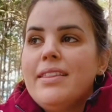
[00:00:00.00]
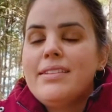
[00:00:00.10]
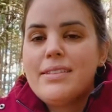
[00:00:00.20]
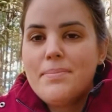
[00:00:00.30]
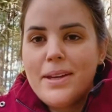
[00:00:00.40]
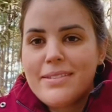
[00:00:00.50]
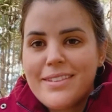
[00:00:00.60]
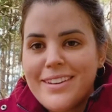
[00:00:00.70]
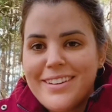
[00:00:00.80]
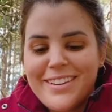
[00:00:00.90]
This is the best
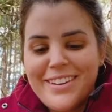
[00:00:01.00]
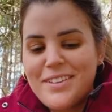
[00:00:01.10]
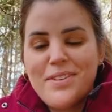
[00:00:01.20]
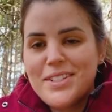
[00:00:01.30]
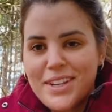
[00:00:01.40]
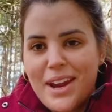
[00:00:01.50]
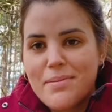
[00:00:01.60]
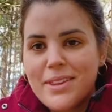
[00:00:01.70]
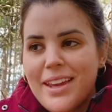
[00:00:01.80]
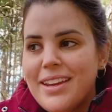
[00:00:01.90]
adventure
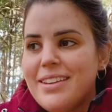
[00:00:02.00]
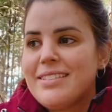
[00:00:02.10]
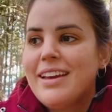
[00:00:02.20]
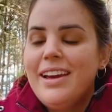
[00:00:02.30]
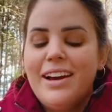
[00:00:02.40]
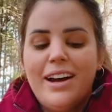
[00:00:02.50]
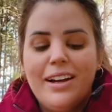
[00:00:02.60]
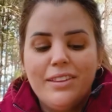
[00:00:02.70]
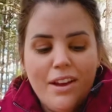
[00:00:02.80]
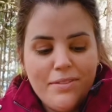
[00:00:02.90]
camera there is. I
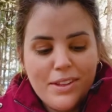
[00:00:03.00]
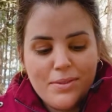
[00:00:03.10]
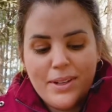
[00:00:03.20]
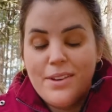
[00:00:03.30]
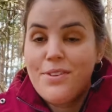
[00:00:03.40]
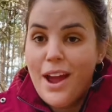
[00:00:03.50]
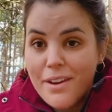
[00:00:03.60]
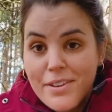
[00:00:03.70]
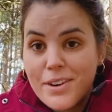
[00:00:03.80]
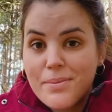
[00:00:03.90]
love this one. If you
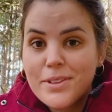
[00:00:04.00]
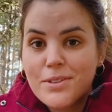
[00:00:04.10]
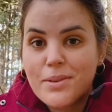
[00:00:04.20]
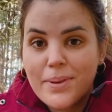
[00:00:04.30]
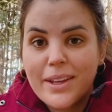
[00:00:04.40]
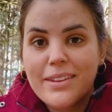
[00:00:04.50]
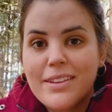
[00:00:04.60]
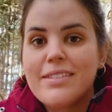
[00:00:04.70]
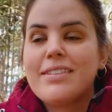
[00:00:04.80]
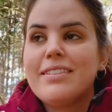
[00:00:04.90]
haven't heard me talk about
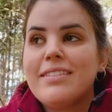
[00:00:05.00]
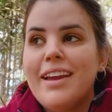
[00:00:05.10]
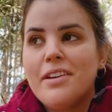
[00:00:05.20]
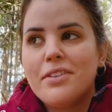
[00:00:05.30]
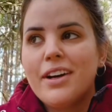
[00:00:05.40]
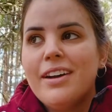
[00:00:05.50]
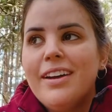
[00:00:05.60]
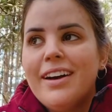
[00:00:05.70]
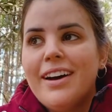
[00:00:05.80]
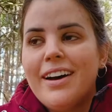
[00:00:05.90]
this ever,
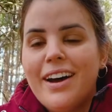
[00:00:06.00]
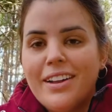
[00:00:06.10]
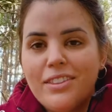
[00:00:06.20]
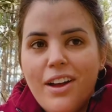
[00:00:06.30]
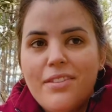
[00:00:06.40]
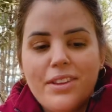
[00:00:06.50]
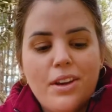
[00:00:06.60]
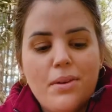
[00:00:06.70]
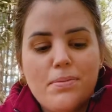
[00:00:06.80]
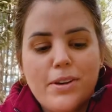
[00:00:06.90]
I love the
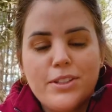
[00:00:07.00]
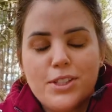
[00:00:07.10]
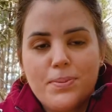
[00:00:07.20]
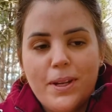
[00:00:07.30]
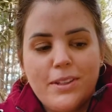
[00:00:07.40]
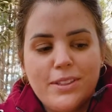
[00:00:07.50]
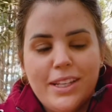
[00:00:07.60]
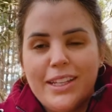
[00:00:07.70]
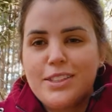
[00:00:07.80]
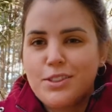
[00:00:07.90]
GoPro just because
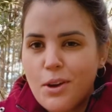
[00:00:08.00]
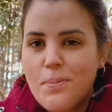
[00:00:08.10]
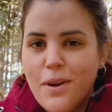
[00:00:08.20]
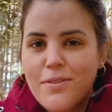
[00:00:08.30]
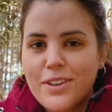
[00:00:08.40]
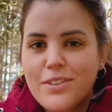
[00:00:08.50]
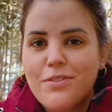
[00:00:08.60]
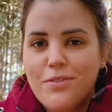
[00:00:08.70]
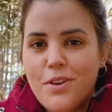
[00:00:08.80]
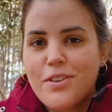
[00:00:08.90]
it's so perfect
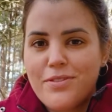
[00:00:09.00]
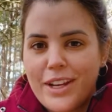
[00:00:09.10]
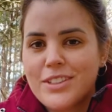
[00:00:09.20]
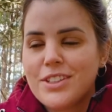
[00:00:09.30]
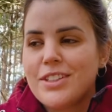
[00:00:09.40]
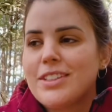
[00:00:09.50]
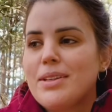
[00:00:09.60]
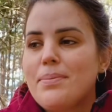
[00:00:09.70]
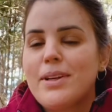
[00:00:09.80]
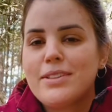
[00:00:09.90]
for adventures,
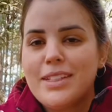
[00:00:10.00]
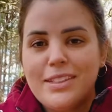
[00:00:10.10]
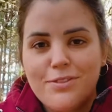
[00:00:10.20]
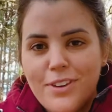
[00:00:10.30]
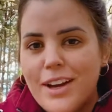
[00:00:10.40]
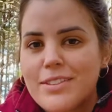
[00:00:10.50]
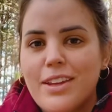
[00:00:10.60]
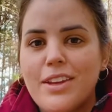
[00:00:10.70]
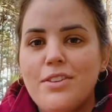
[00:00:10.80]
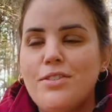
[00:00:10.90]
because it's fast.
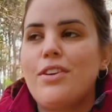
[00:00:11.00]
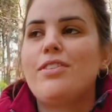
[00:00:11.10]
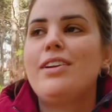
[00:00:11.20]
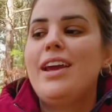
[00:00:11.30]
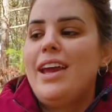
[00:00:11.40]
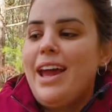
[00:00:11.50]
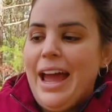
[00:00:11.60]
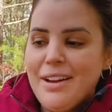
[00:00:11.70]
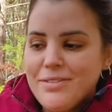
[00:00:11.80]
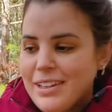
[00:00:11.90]
You don't
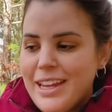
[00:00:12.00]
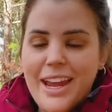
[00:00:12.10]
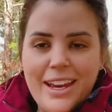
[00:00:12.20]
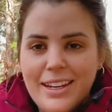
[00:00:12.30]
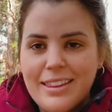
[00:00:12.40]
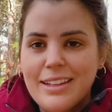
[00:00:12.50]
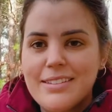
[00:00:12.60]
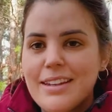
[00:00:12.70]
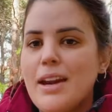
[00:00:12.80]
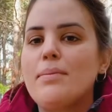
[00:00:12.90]
have to get anything
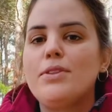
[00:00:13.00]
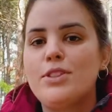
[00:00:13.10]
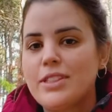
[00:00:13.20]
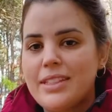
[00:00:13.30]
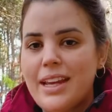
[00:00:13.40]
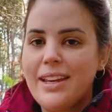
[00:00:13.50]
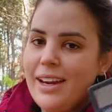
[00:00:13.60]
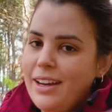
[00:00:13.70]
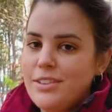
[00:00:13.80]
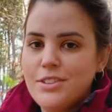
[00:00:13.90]
set up. You just take it
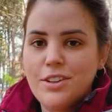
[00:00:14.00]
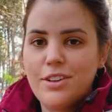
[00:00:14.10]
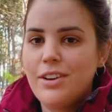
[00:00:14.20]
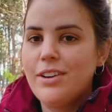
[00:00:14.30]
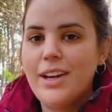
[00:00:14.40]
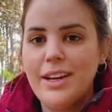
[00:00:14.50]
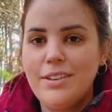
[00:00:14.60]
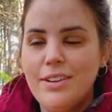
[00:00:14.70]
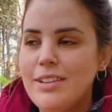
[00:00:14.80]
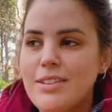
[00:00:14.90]
out, you turn it on,
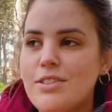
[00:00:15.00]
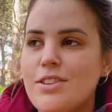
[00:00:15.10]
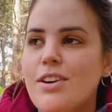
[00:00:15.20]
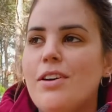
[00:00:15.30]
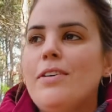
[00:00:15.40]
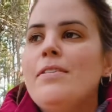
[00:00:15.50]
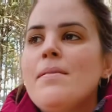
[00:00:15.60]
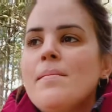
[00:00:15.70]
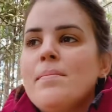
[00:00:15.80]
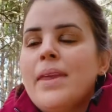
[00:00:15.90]
and it's good to go.
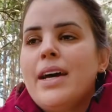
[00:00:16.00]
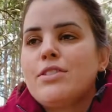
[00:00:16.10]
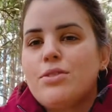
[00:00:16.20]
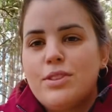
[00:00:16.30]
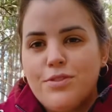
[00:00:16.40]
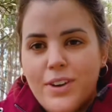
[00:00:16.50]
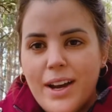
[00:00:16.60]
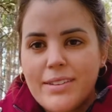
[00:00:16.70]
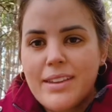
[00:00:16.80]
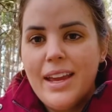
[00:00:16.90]
So it's
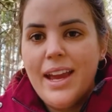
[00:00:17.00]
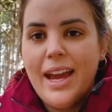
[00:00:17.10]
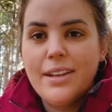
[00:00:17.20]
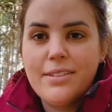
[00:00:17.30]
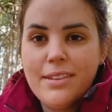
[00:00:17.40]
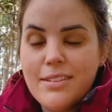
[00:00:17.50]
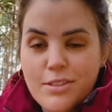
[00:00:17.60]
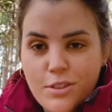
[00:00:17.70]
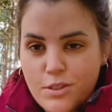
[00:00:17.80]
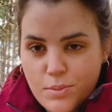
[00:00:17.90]
fast. And since
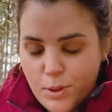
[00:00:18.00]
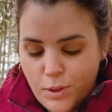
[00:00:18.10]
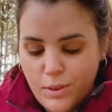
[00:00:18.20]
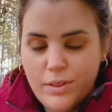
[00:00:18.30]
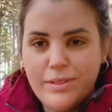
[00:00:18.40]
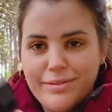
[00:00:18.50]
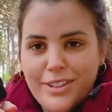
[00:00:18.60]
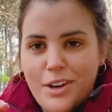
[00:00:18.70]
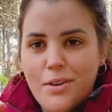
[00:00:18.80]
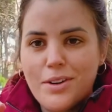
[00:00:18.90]
it's so small,
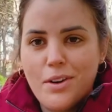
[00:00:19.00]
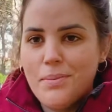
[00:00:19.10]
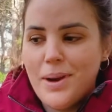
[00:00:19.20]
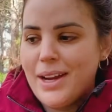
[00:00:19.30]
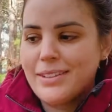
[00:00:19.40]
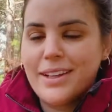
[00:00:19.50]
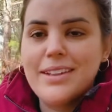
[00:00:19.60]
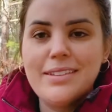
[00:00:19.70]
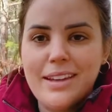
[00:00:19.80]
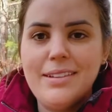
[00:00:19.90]
you know, and compact, like
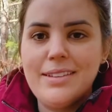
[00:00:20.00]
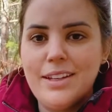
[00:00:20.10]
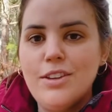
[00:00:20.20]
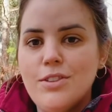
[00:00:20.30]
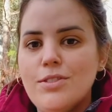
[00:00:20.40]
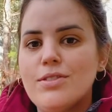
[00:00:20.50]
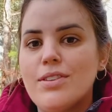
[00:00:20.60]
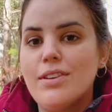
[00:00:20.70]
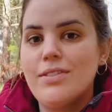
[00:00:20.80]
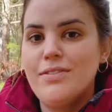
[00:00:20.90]
it's easy to
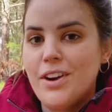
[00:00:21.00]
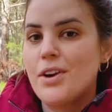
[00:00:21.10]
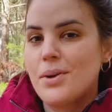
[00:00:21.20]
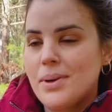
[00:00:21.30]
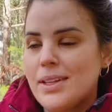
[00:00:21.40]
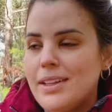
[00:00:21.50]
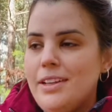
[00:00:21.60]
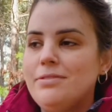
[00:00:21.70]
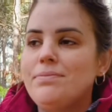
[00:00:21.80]
use very quickly.